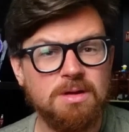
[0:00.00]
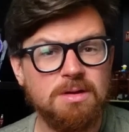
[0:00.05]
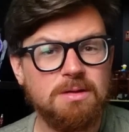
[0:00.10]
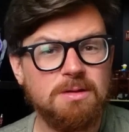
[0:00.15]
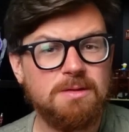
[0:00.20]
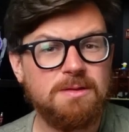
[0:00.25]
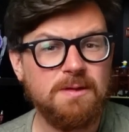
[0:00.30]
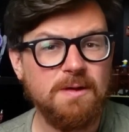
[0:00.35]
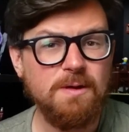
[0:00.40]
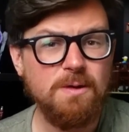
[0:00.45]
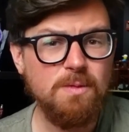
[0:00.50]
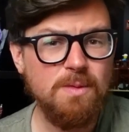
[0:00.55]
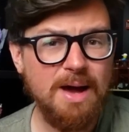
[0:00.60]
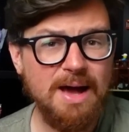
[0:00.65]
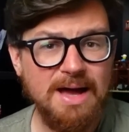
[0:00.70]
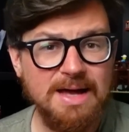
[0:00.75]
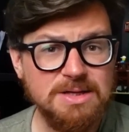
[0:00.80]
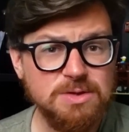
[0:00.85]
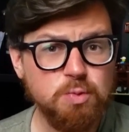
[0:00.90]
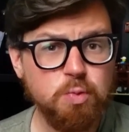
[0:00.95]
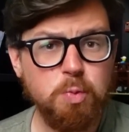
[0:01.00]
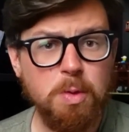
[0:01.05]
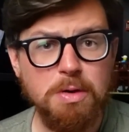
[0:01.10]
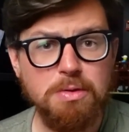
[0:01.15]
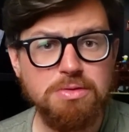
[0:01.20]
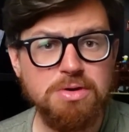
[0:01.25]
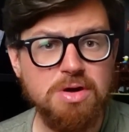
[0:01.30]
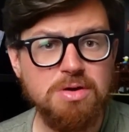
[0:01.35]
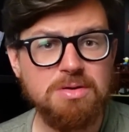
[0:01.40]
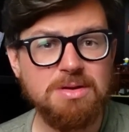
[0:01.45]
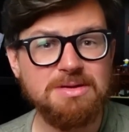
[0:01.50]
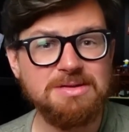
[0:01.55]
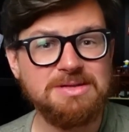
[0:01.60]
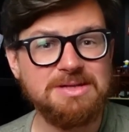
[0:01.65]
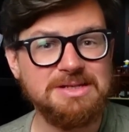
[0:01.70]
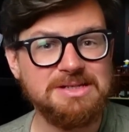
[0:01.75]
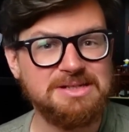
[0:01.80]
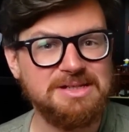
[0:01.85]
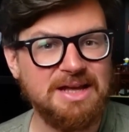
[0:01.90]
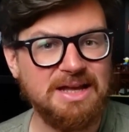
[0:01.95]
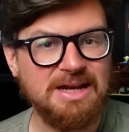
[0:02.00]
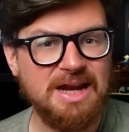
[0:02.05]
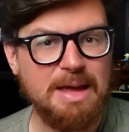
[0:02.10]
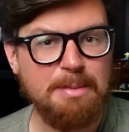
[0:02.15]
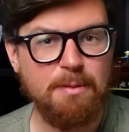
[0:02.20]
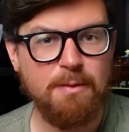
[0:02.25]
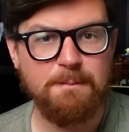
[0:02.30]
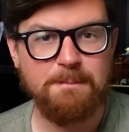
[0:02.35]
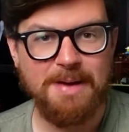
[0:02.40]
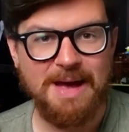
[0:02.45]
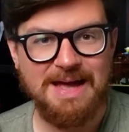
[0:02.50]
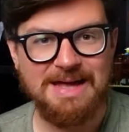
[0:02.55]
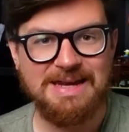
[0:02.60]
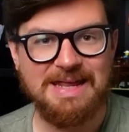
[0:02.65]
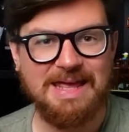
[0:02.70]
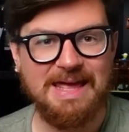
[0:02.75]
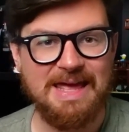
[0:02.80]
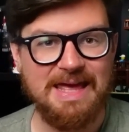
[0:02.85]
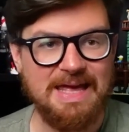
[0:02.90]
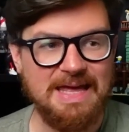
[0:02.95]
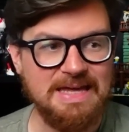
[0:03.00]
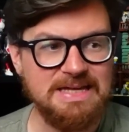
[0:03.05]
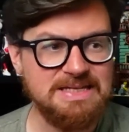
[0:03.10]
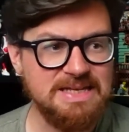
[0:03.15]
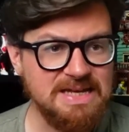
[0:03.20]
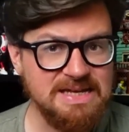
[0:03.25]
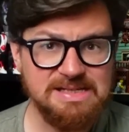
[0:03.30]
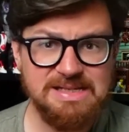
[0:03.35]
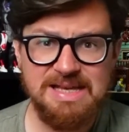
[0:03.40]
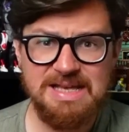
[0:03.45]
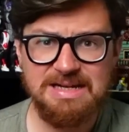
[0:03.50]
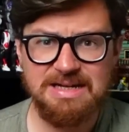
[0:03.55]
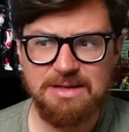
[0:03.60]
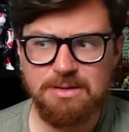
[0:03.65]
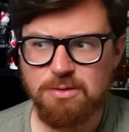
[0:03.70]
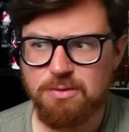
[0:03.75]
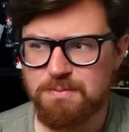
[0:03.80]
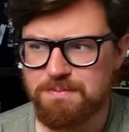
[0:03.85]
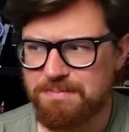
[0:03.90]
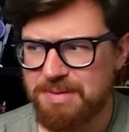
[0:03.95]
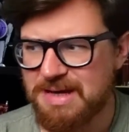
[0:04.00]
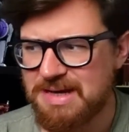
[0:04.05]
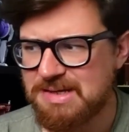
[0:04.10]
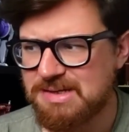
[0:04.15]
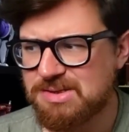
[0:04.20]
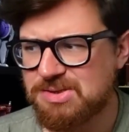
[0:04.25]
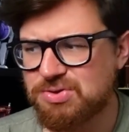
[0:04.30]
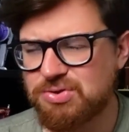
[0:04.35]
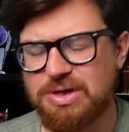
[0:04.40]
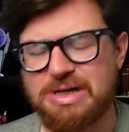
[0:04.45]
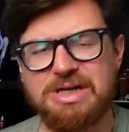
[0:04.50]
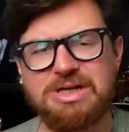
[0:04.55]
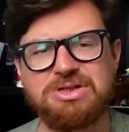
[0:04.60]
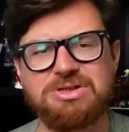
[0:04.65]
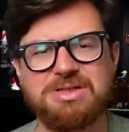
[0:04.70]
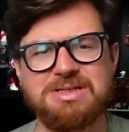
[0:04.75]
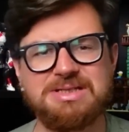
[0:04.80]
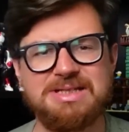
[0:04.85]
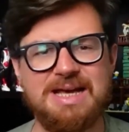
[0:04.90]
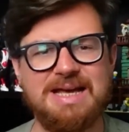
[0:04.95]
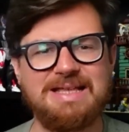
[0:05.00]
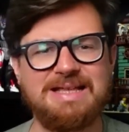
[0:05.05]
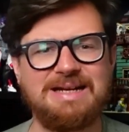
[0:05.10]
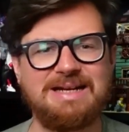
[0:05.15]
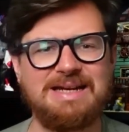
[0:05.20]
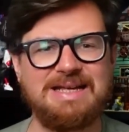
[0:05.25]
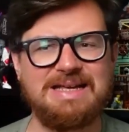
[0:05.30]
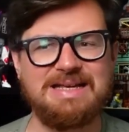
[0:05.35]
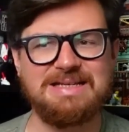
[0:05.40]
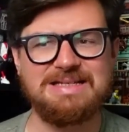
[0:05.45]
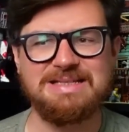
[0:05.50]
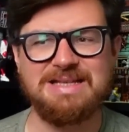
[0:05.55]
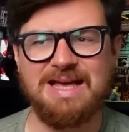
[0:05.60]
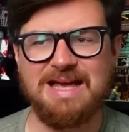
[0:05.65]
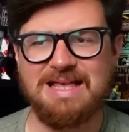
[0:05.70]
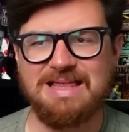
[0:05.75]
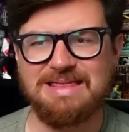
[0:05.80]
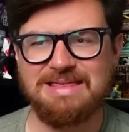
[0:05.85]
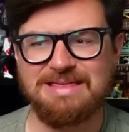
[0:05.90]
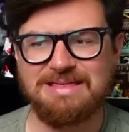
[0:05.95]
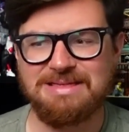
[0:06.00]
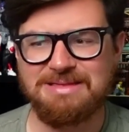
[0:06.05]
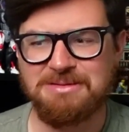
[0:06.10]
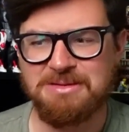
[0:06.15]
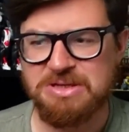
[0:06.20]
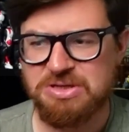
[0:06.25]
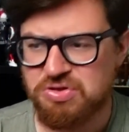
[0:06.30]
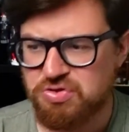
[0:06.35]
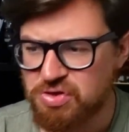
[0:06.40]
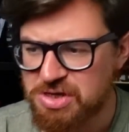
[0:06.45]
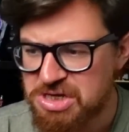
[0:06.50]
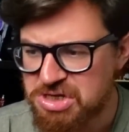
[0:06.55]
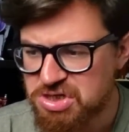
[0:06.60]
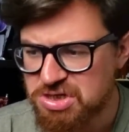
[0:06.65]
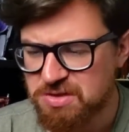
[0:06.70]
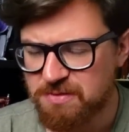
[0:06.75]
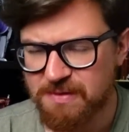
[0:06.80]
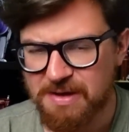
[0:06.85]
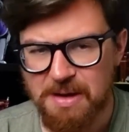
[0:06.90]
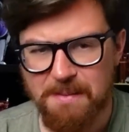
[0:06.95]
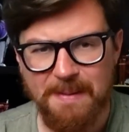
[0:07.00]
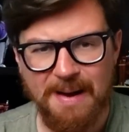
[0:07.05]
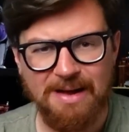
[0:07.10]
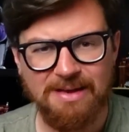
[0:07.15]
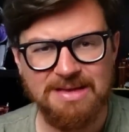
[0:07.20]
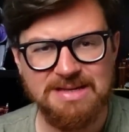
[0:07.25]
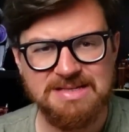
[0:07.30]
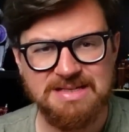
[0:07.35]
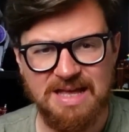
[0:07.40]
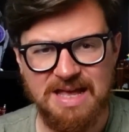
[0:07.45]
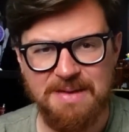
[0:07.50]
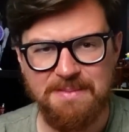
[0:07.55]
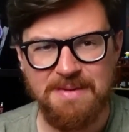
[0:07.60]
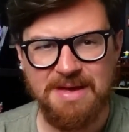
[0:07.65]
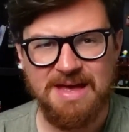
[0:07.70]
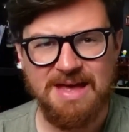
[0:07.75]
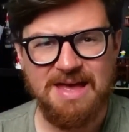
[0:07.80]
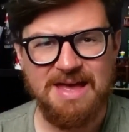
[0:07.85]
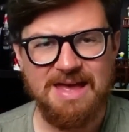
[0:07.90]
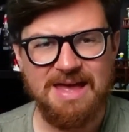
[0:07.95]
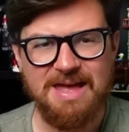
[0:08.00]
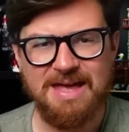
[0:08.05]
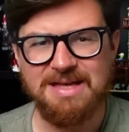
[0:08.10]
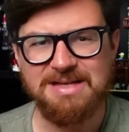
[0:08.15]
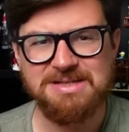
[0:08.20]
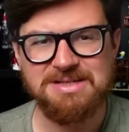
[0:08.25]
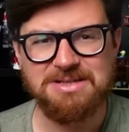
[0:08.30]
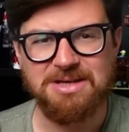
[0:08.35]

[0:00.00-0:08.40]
Though as well-known as this nickname of Paddy is, it's a little bit strange to say the least. And the strangest thing about this name is